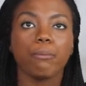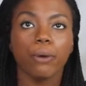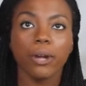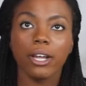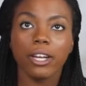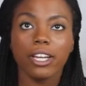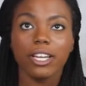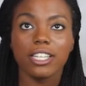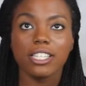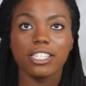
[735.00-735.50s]
full
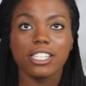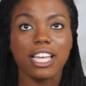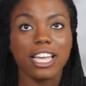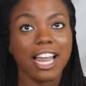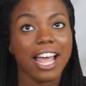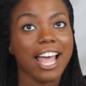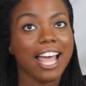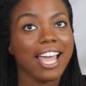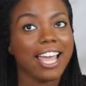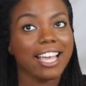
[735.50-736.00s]
of
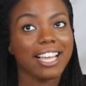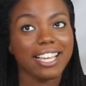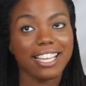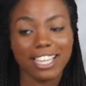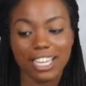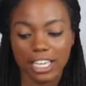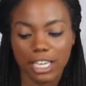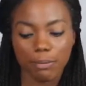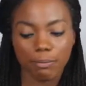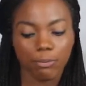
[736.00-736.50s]
products that
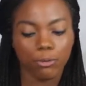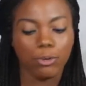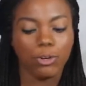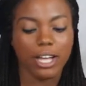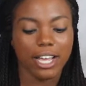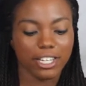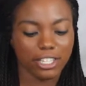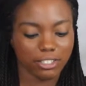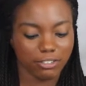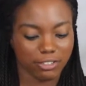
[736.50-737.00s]
I
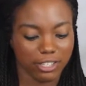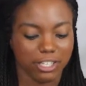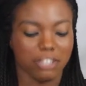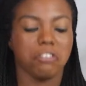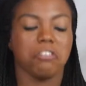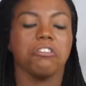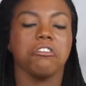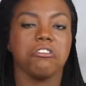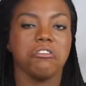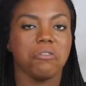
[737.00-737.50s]
keep. Well,
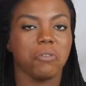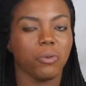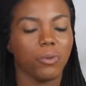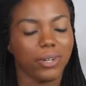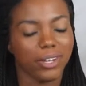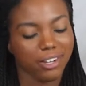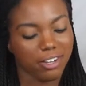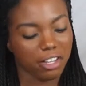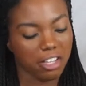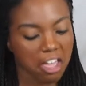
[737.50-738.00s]
actually,
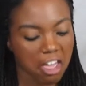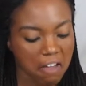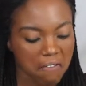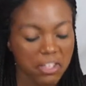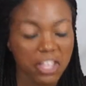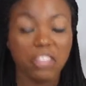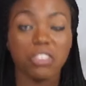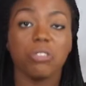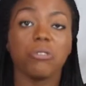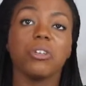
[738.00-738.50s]
I
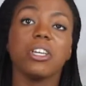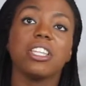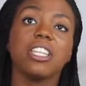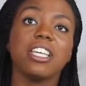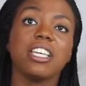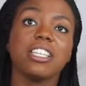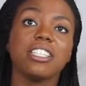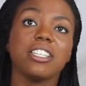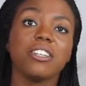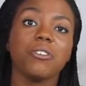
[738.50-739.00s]
have like
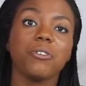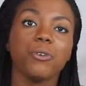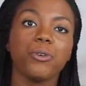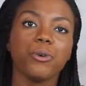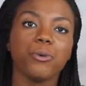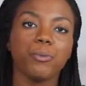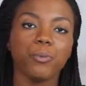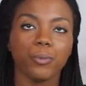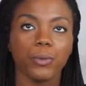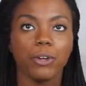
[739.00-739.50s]
3 of these
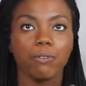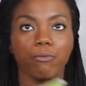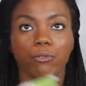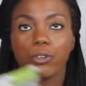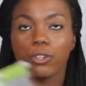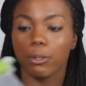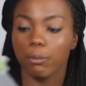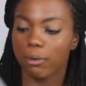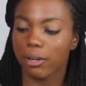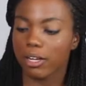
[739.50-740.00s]
at home
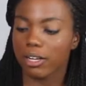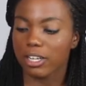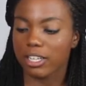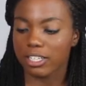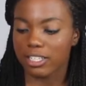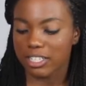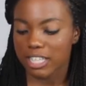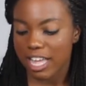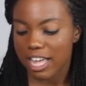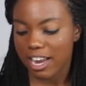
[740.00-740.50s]
full of
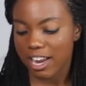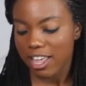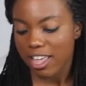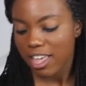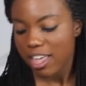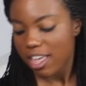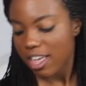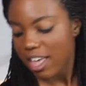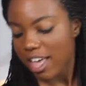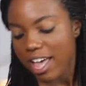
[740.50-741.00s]
products
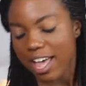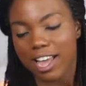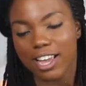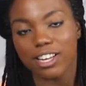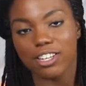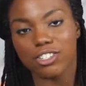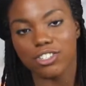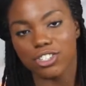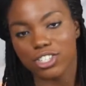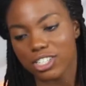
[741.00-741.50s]
that
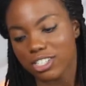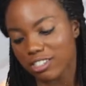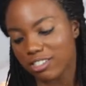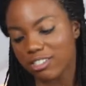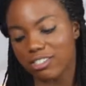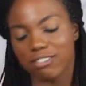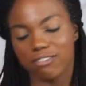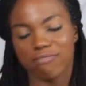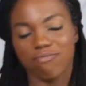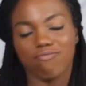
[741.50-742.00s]
I
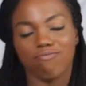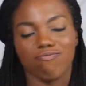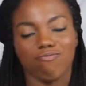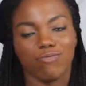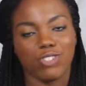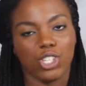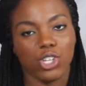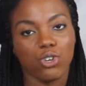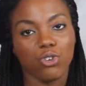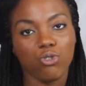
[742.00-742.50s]
just
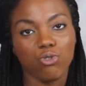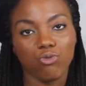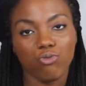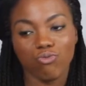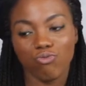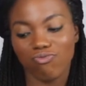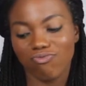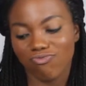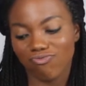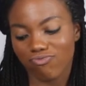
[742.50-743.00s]

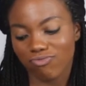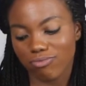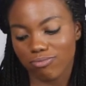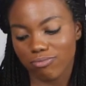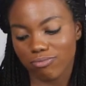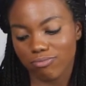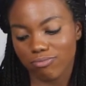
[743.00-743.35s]
don't